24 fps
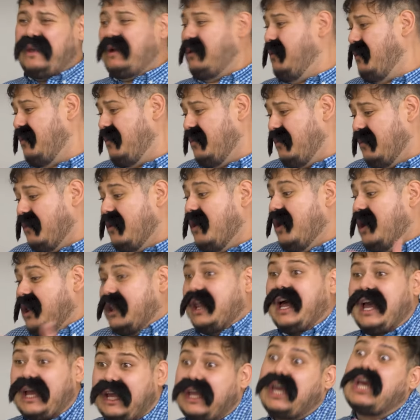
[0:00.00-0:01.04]
mijo,
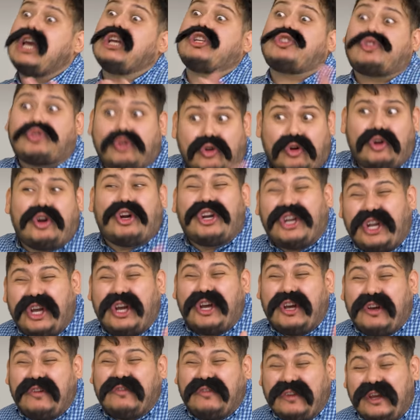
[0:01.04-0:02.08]
like a sort
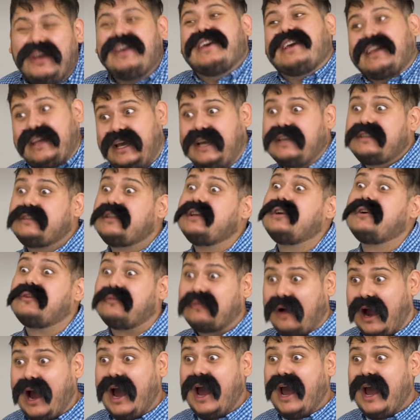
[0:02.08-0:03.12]
of, guess it
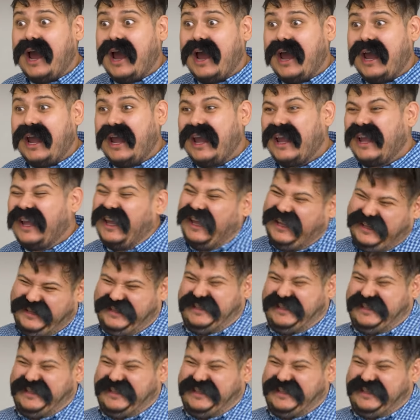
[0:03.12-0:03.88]
right.